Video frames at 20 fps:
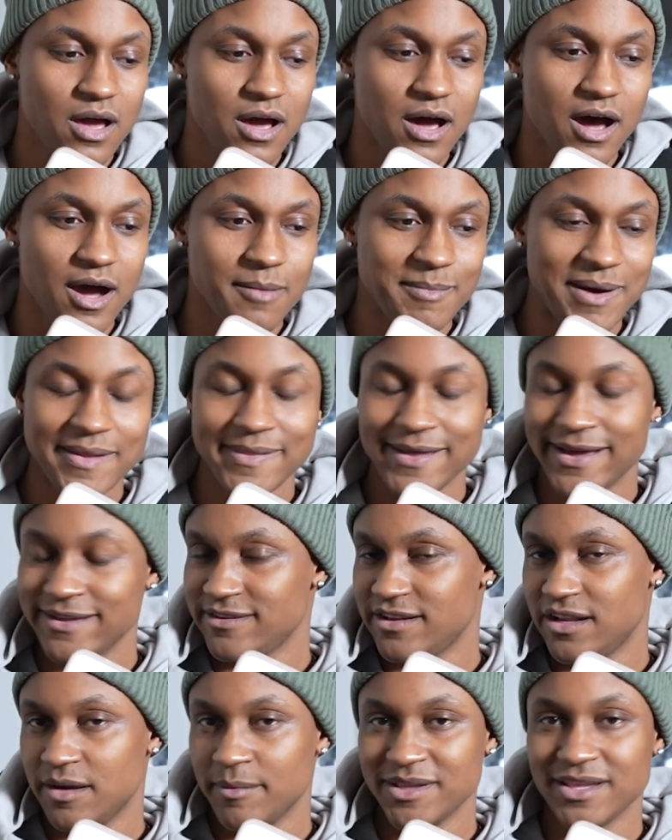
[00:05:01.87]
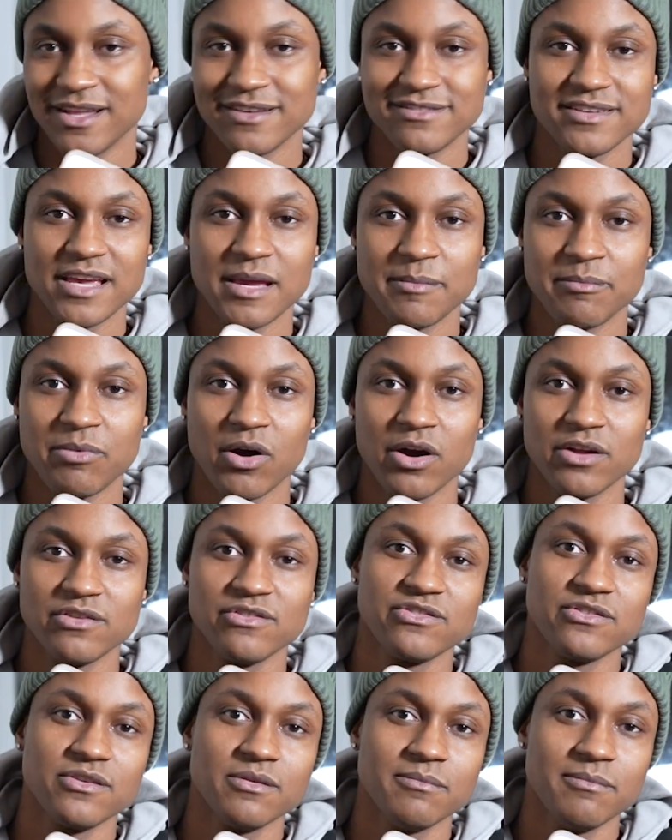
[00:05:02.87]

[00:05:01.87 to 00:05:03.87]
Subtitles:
I lined it up at that same part just to